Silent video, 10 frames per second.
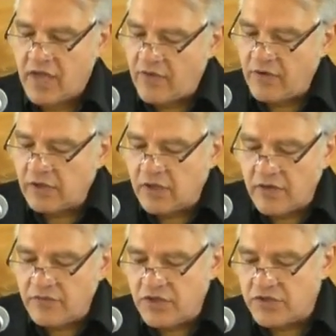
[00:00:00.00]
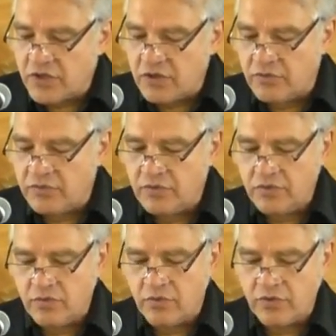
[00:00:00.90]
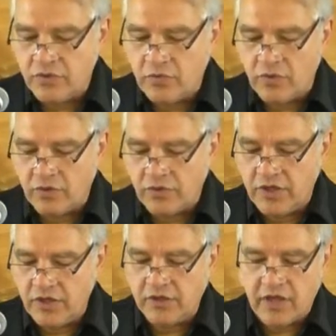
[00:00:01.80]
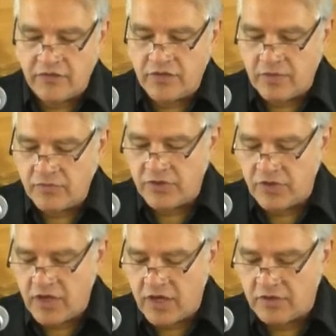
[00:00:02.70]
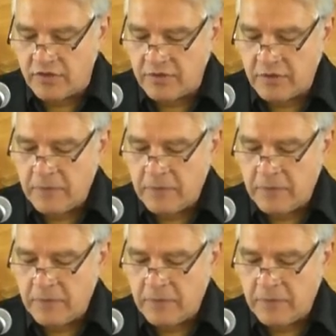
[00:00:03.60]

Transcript: having loved his own who were in the world, he loved them to the end.